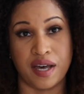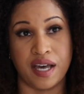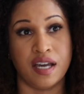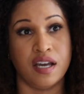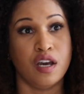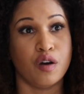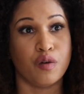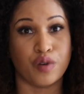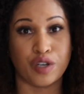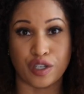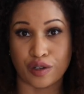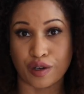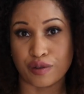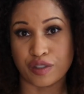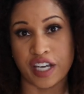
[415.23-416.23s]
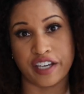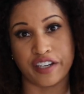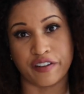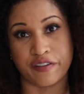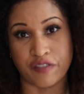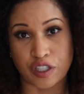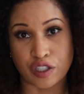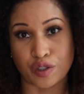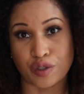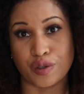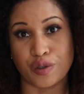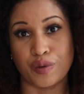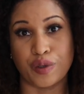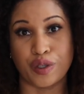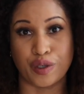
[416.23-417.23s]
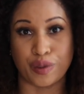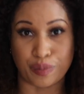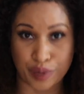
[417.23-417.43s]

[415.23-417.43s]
but when you go take your physical with your